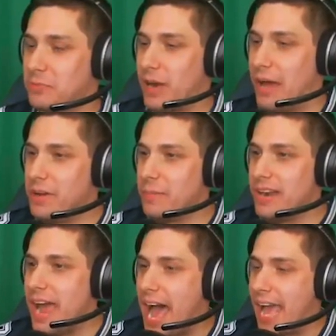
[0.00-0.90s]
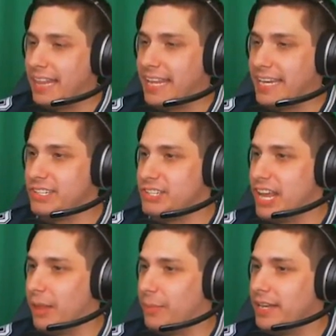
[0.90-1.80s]
Round number nine, ladies and
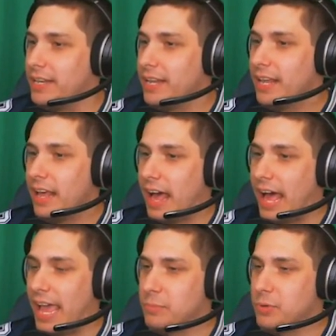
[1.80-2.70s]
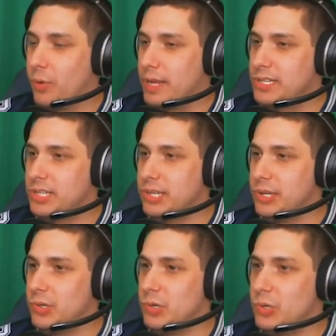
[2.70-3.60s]
gentlemen. I am going
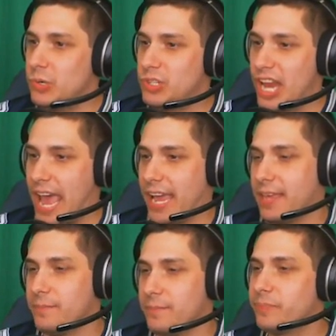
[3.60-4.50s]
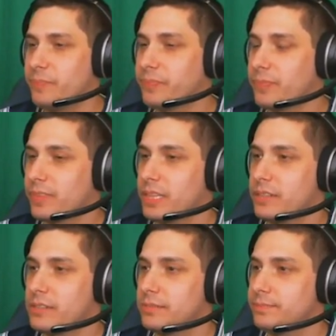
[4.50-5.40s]
to check.
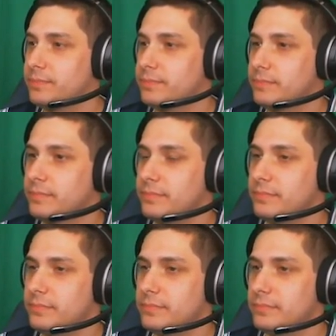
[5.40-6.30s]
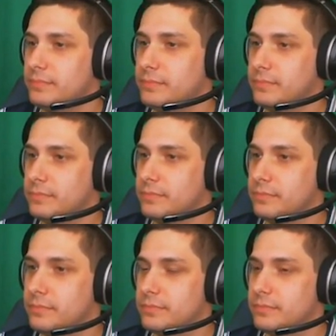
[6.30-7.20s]
I'm not gonna let you get through for
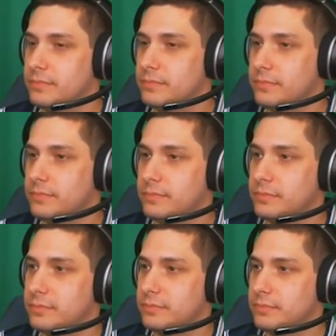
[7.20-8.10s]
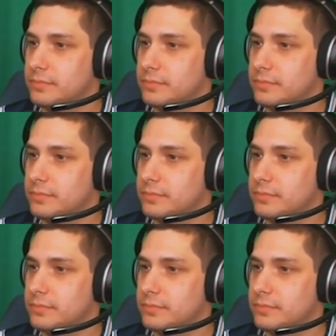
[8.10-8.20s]
free. three K.